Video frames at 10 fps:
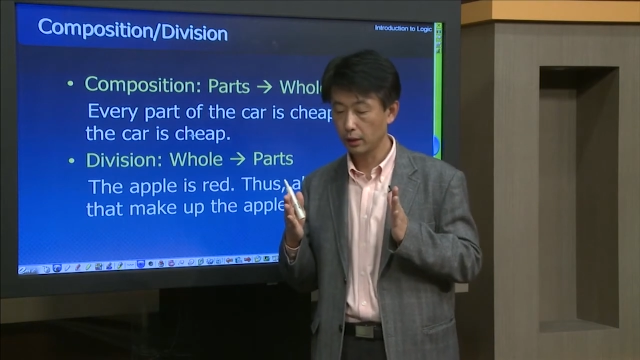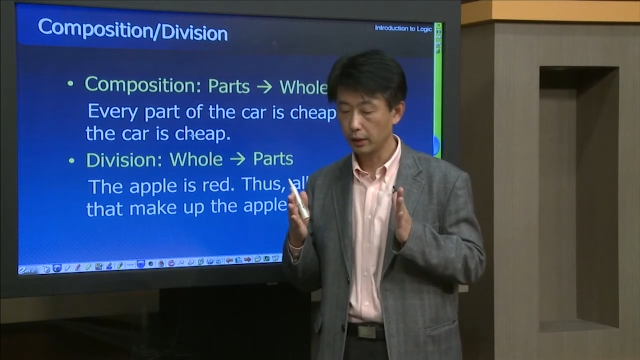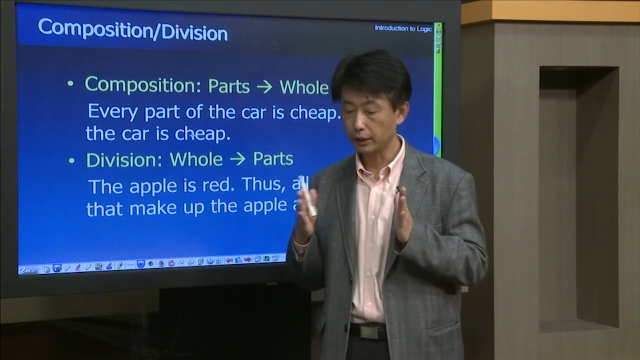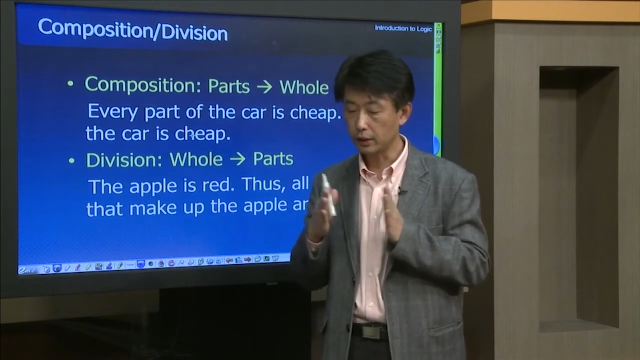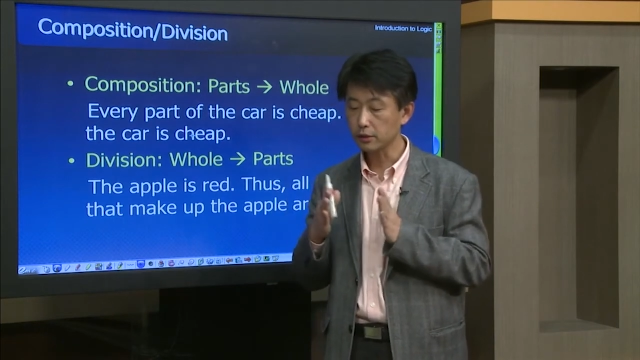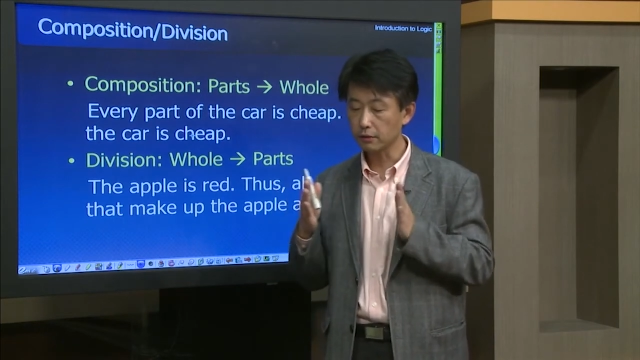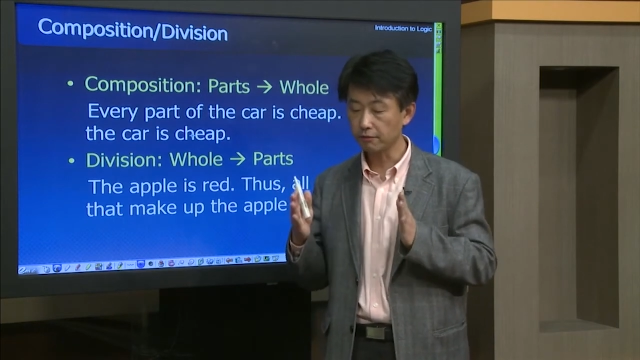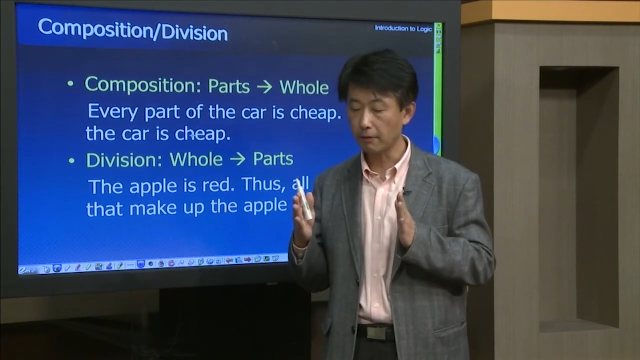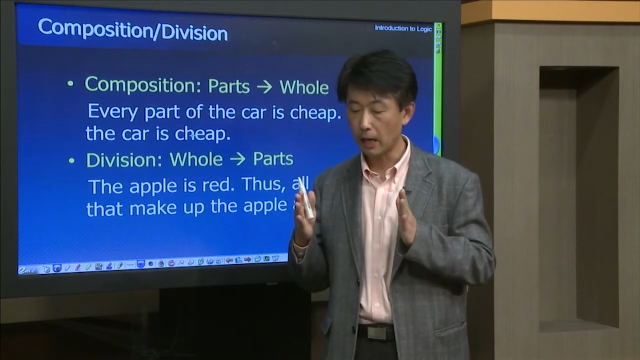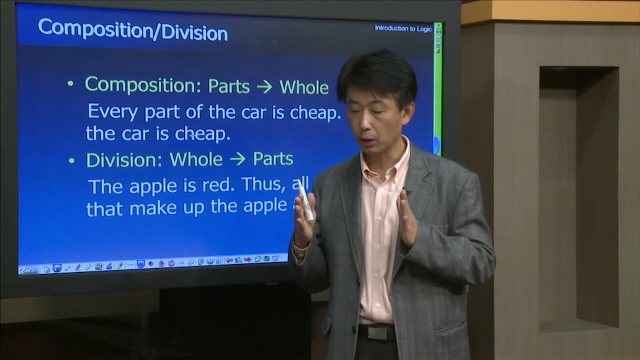it doesn't
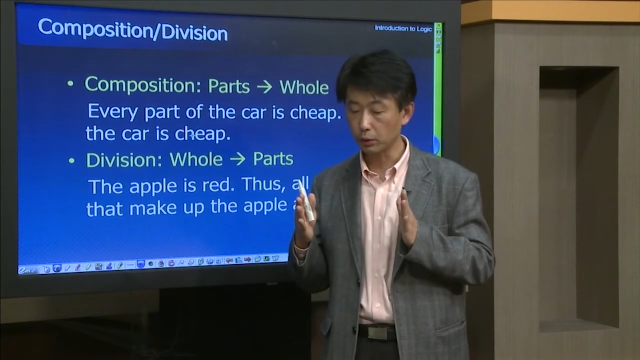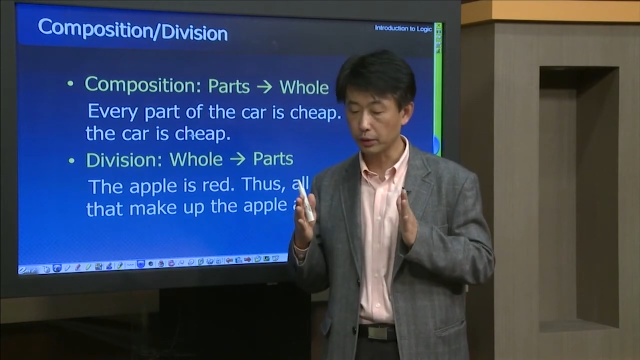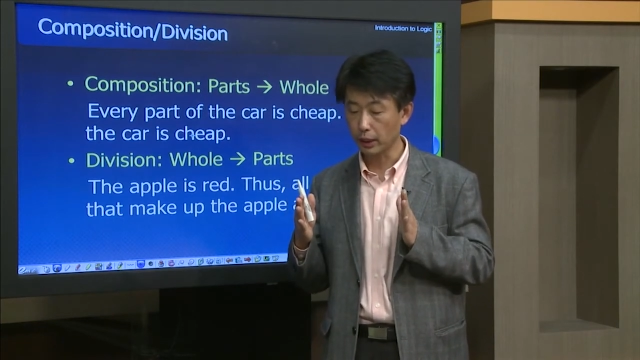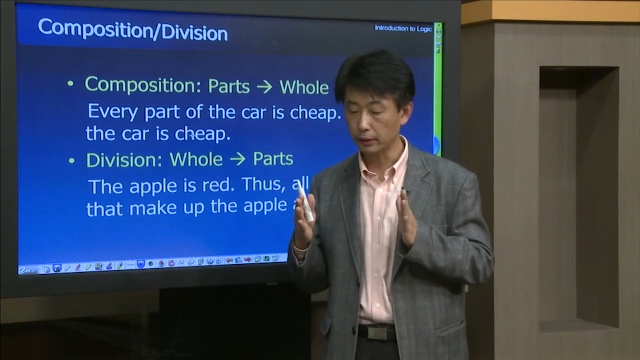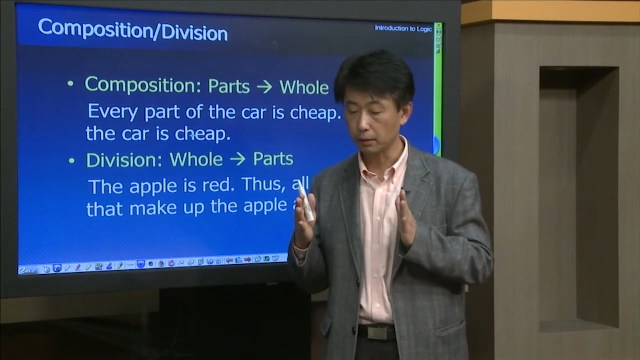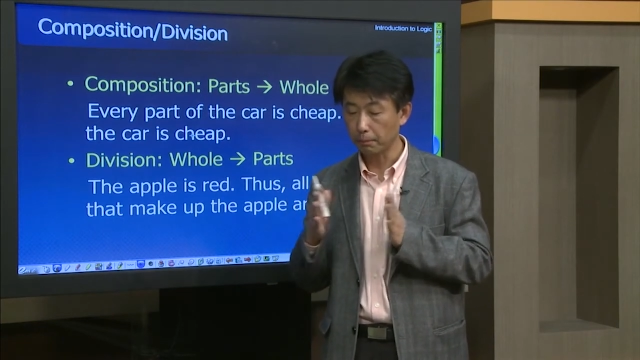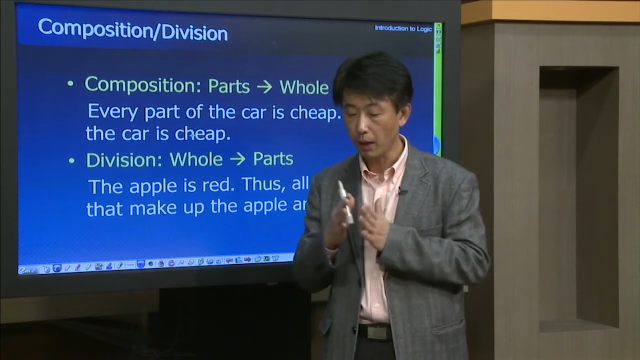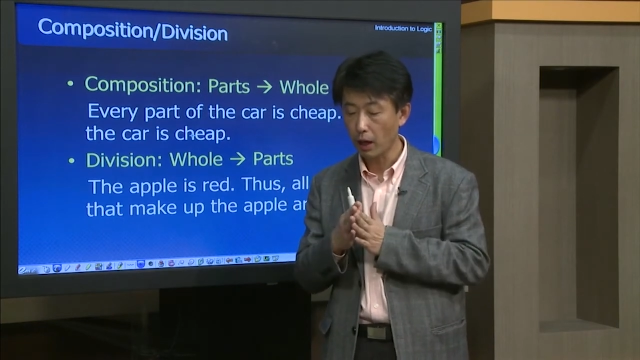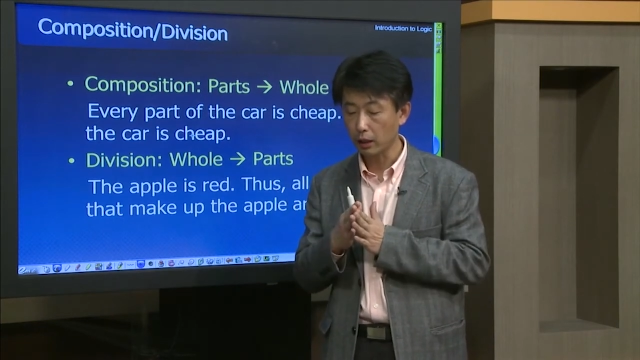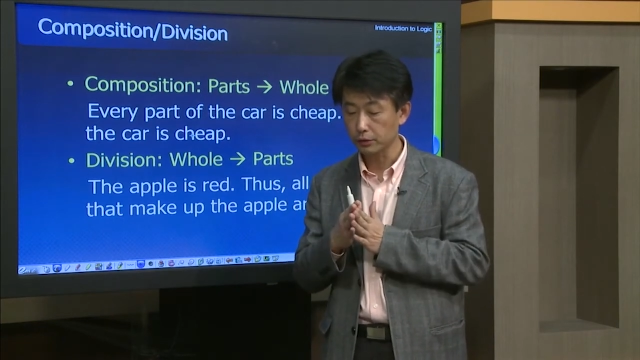follow that the
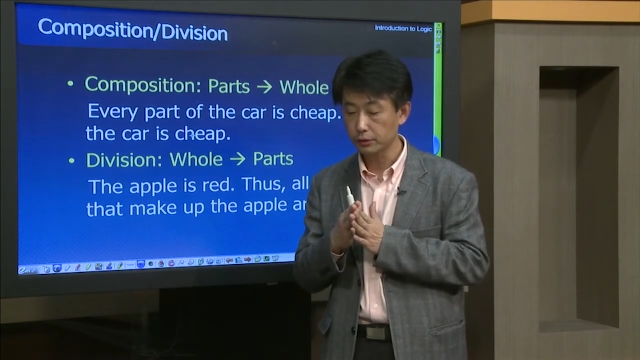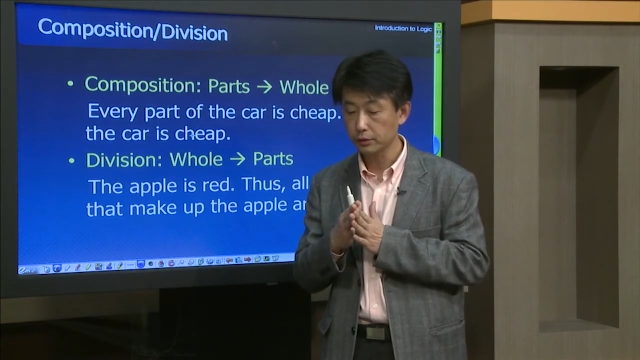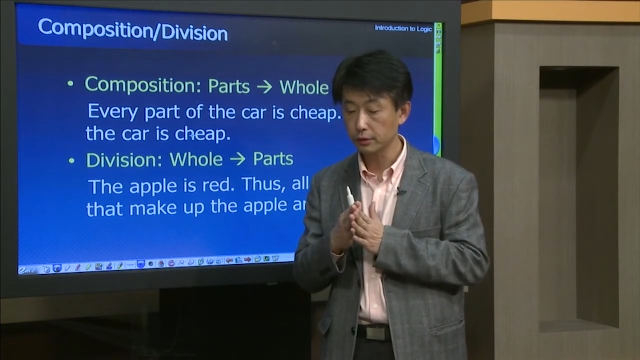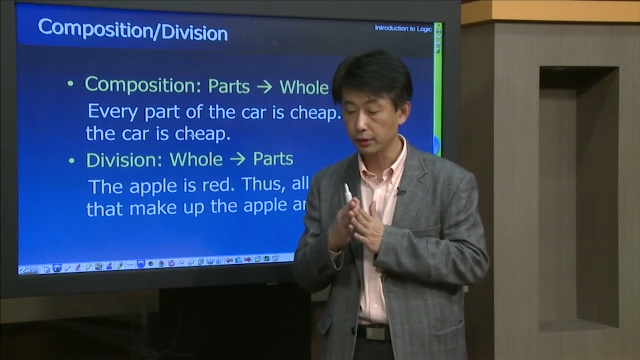parts